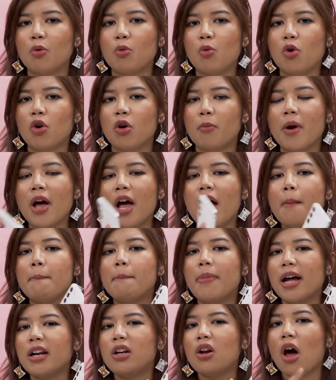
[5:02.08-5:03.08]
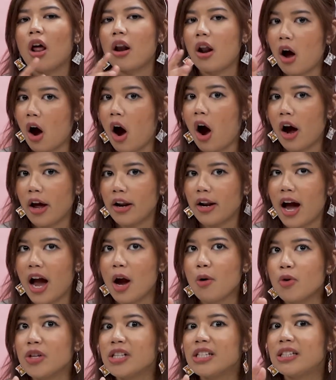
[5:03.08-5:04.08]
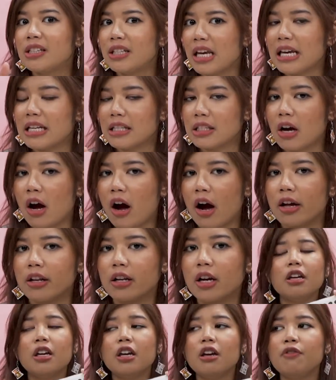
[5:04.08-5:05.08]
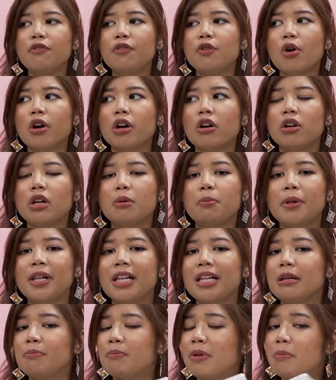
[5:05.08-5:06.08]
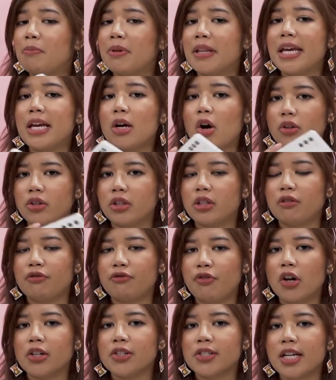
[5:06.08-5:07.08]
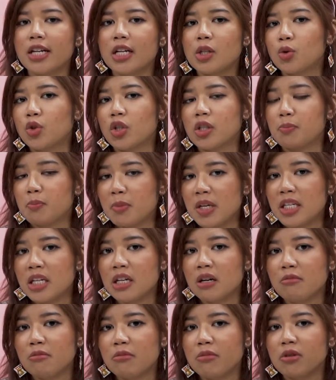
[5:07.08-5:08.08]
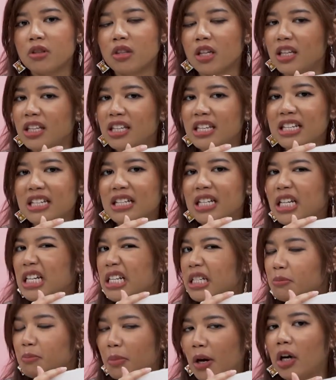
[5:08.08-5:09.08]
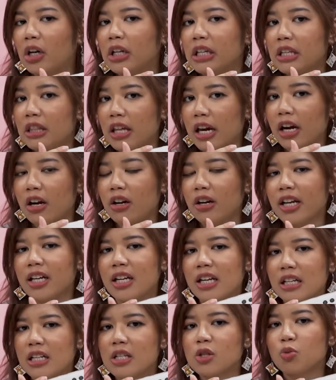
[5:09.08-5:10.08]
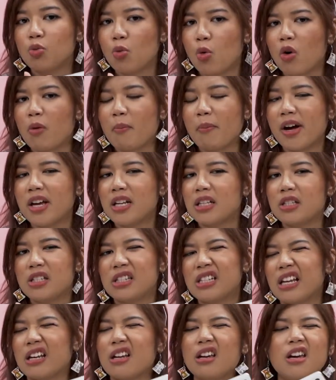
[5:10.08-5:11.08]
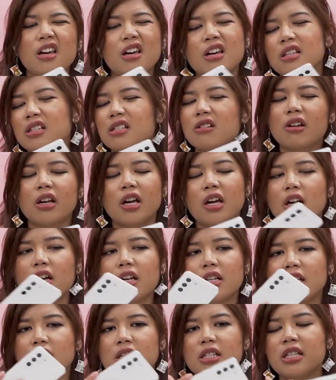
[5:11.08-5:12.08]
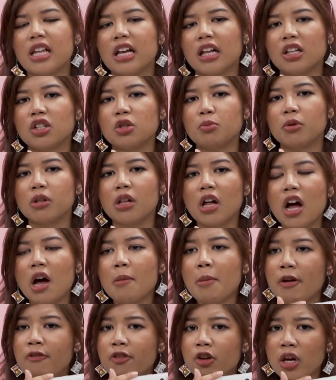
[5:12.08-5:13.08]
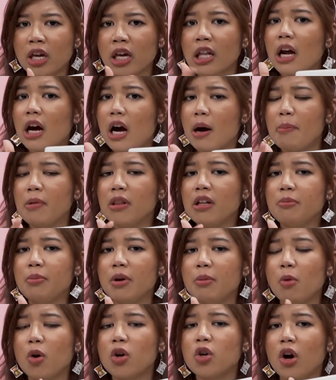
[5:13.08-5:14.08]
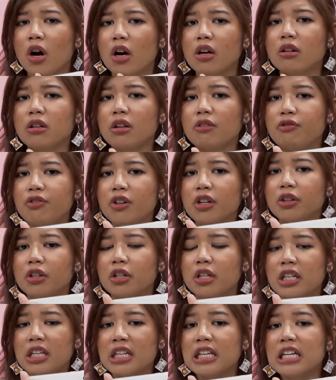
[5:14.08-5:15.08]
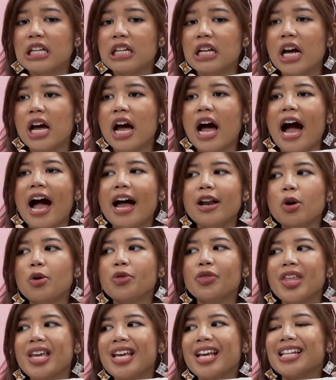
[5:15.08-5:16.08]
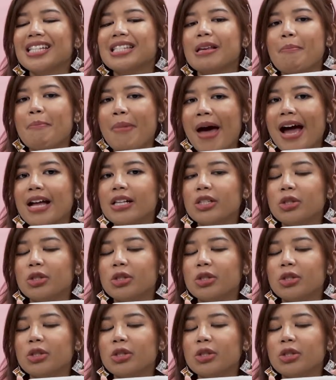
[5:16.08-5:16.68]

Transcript: warm, but not hot. I wouldn't say it's hot. If you are going to be playing on the default settings, which is medium, the heat is barely there. Like it is warm, but it's like, it's okay, it's negligible. But if you kick it up a little bit more, you are going to feel the heat. I don't think it's a bad